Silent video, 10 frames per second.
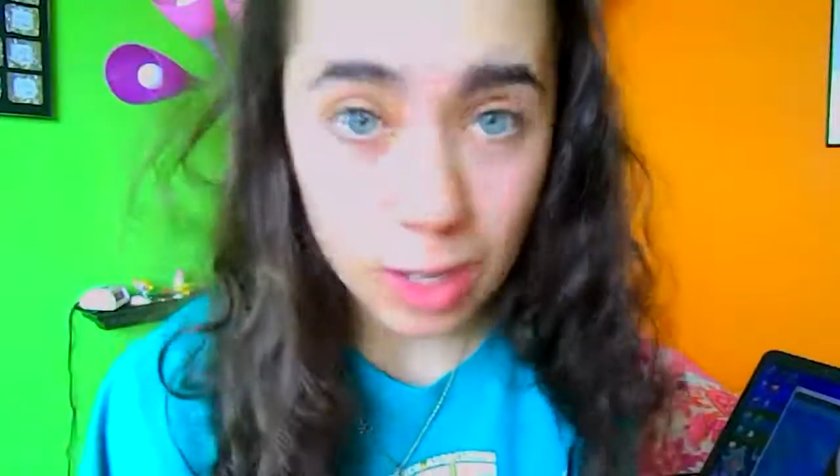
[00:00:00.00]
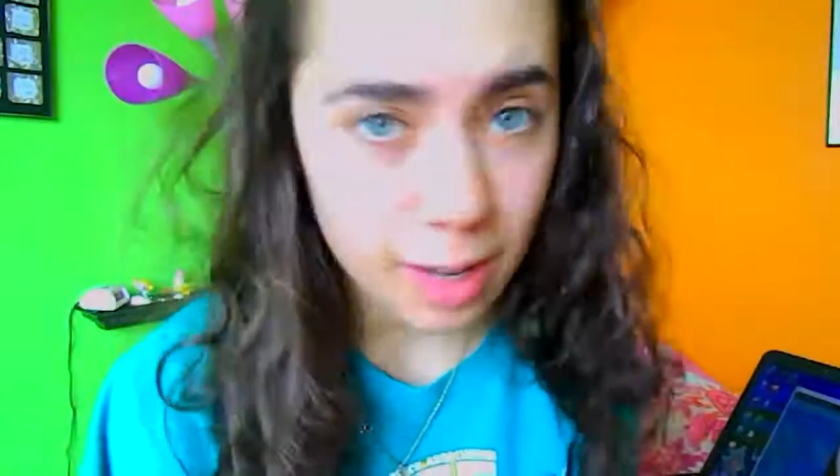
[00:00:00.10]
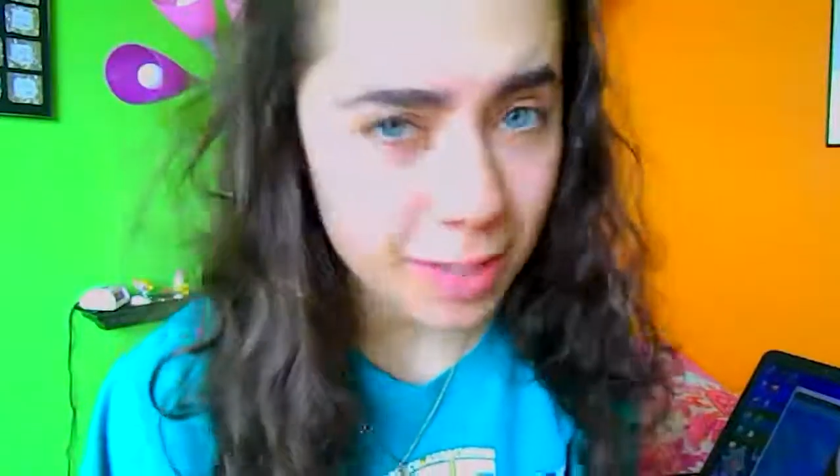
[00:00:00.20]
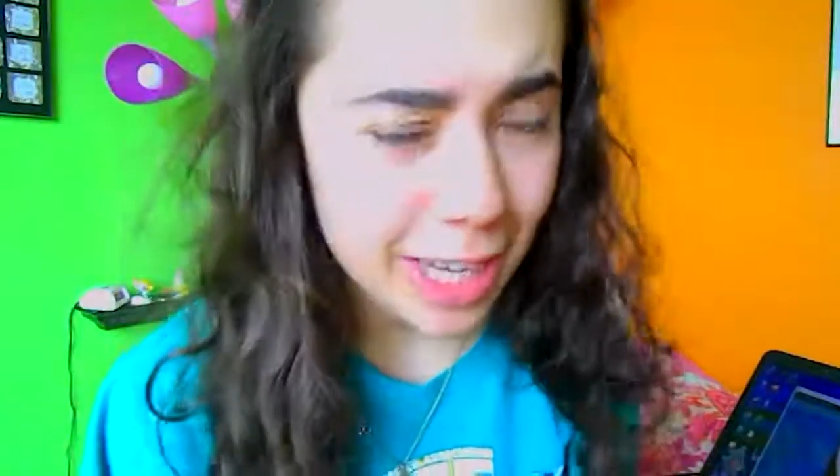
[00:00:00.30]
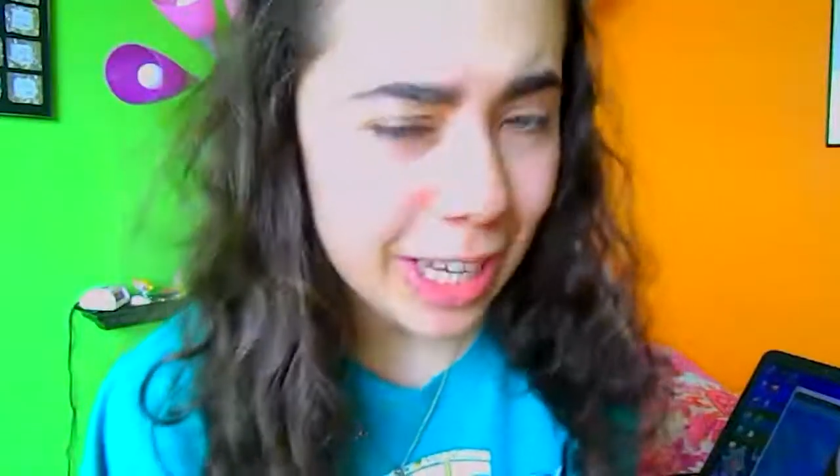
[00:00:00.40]

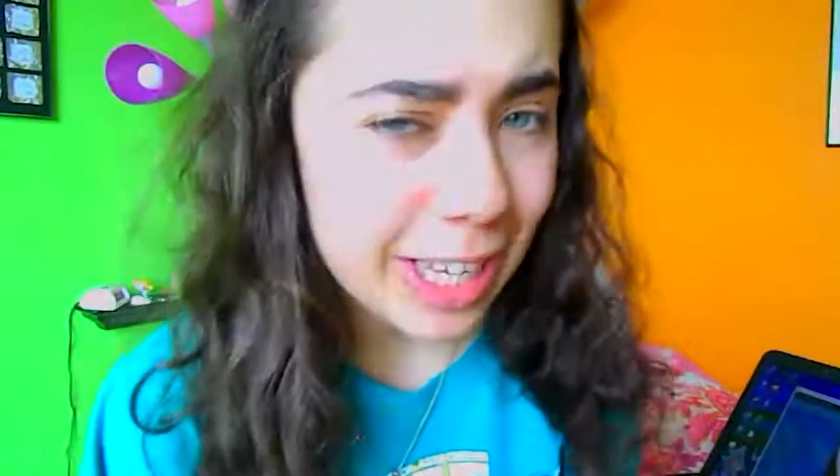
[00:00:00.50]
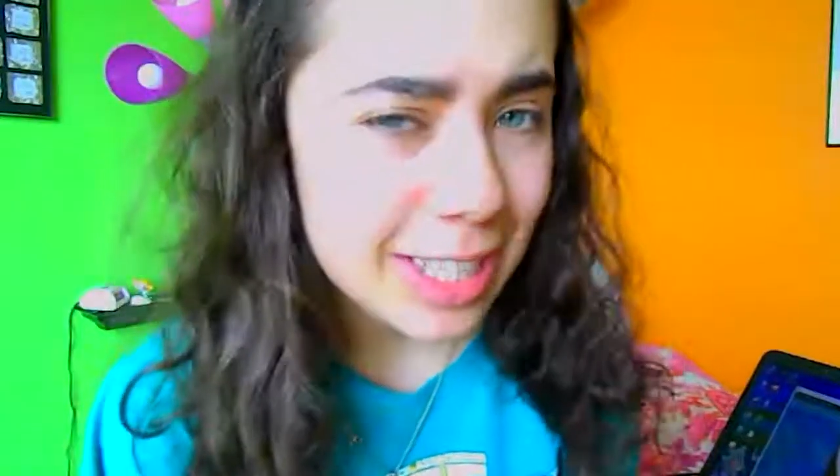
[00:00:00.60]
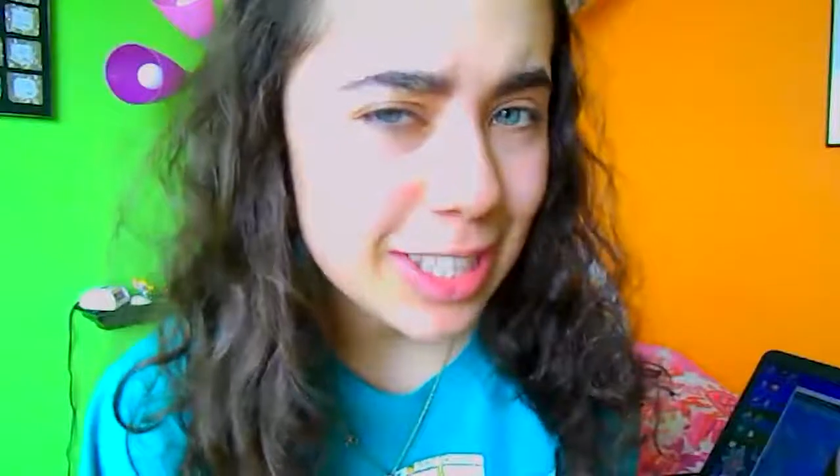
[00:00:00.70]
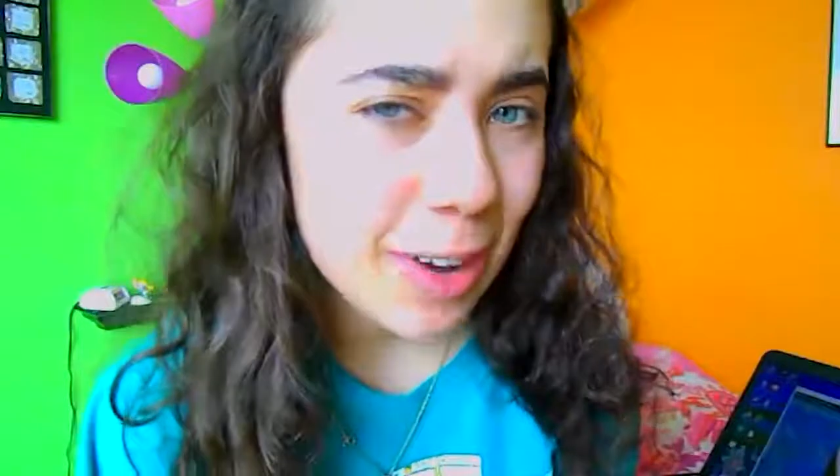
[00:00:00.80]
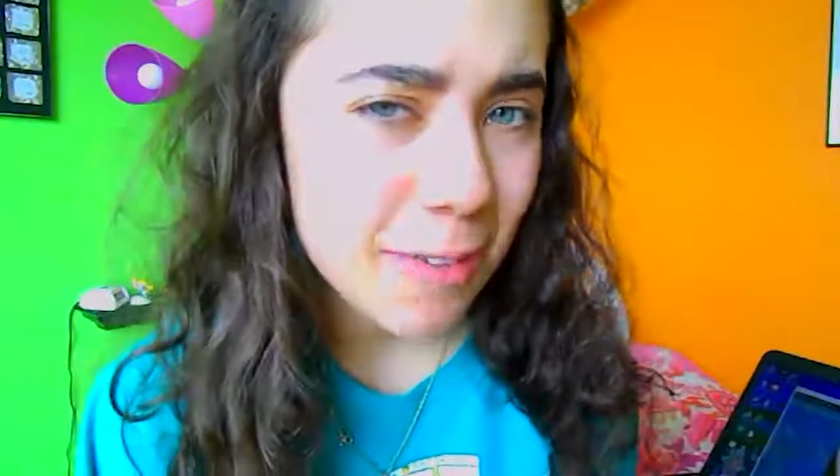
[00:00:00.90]
of taking a
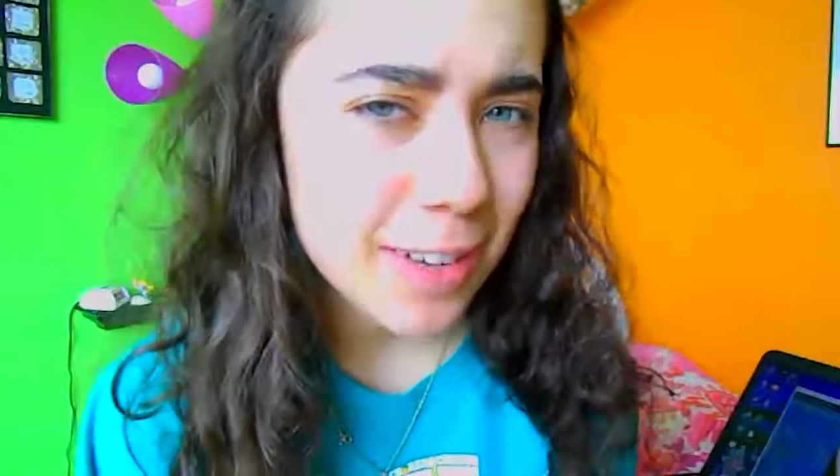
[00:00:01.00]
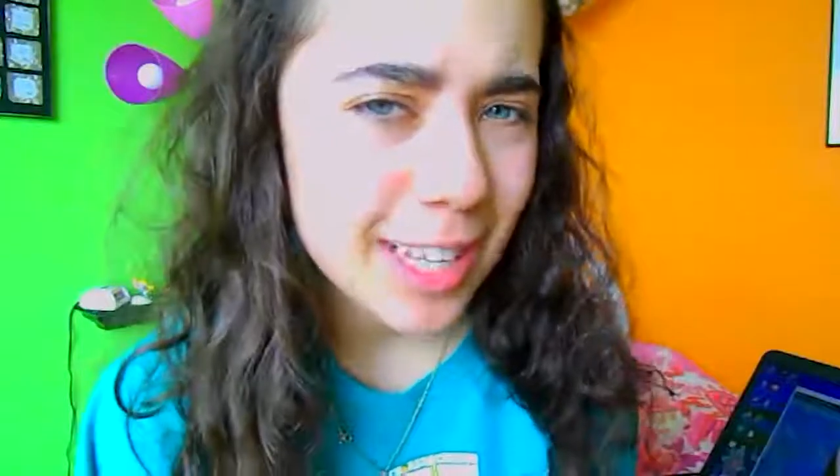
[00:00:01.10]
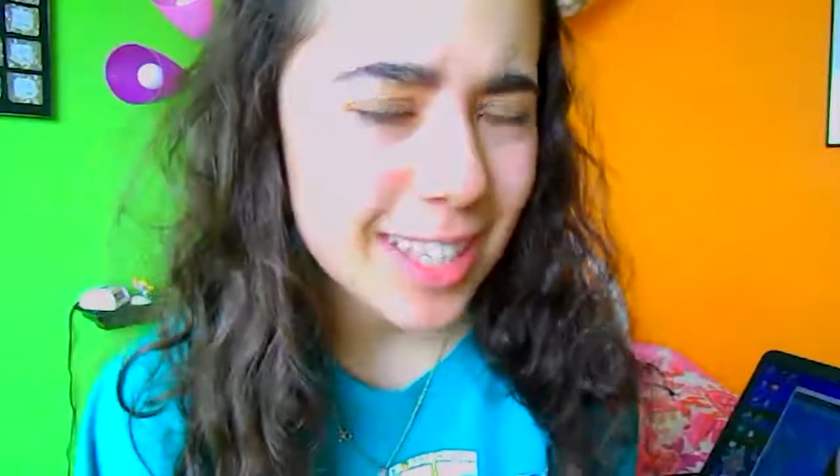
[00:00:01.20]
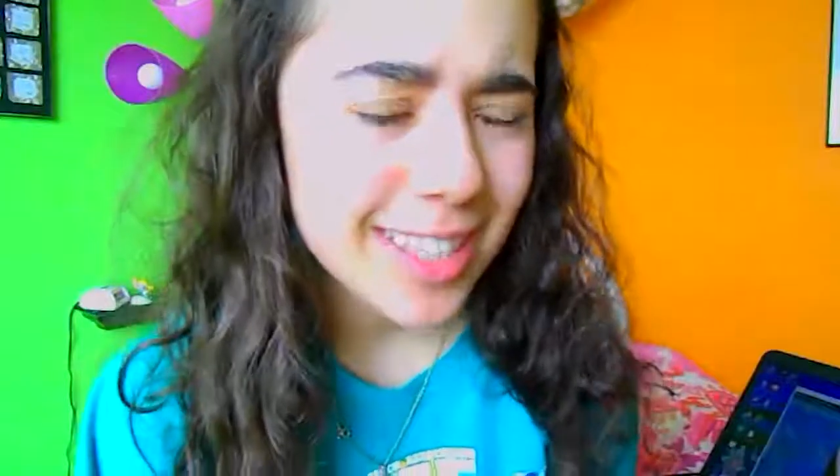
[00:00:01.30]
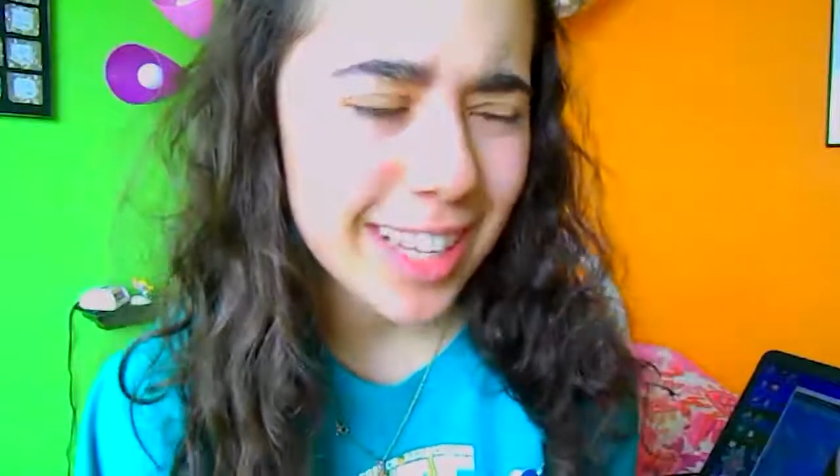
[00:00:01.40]
selfie
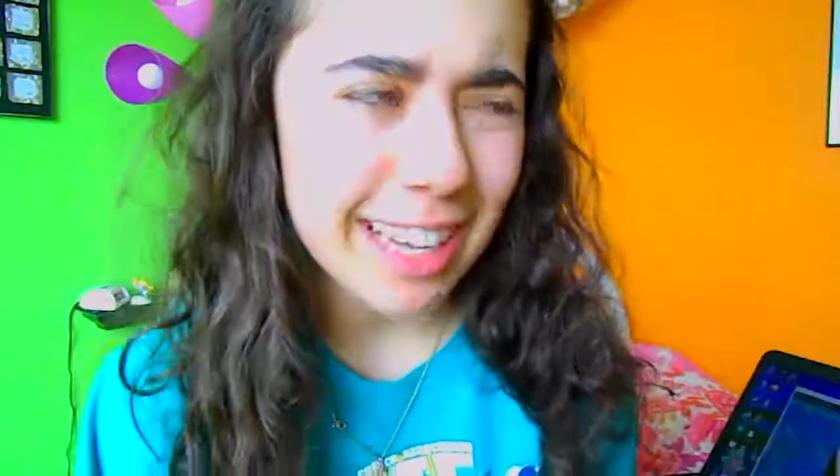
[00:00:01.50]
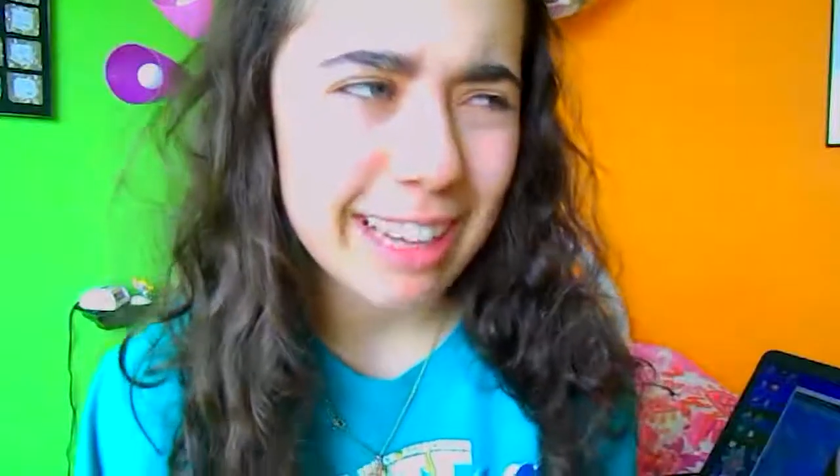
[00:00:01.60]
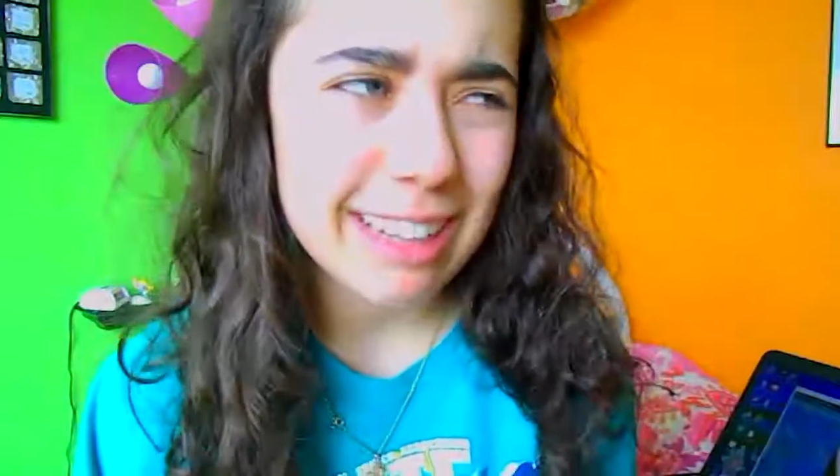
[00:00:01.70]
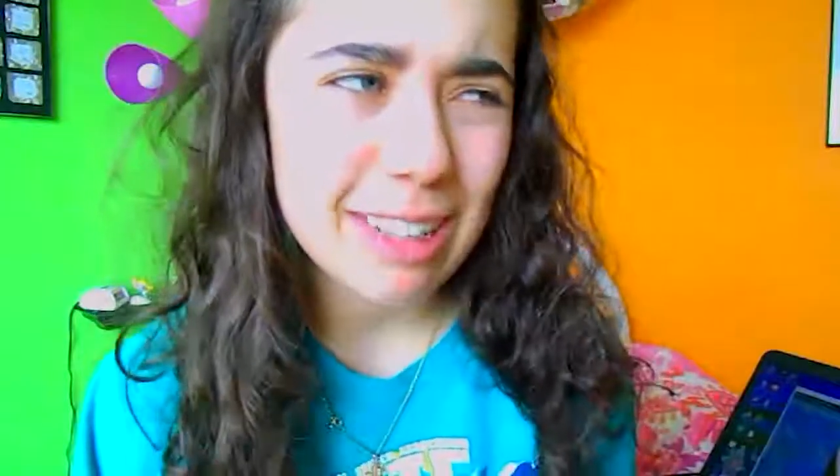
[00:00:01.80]
is like